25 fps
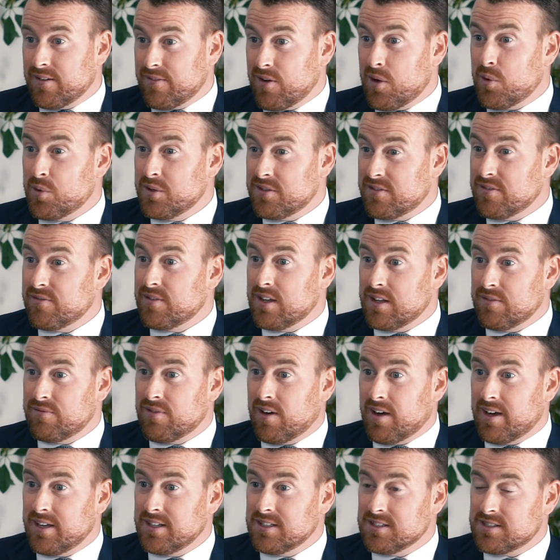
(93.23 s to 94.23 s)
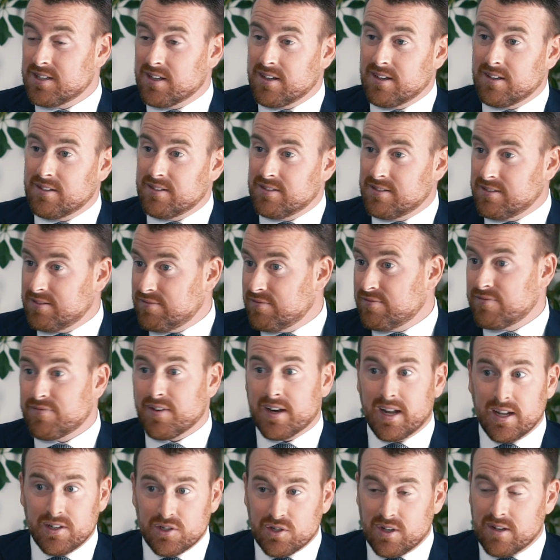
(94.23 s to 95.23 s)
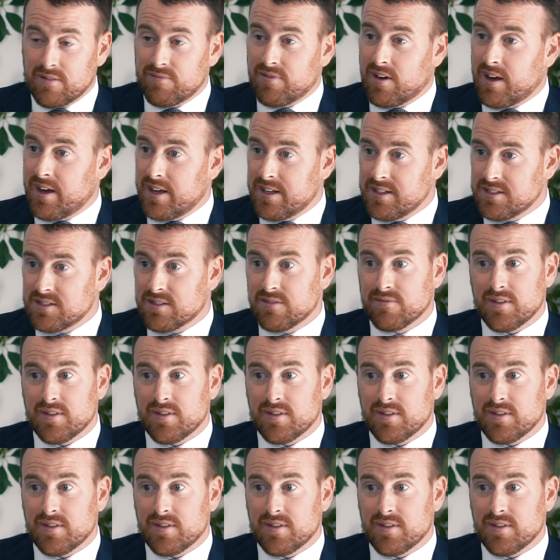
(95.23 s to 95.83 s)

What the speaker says: I've always advised on financial advice,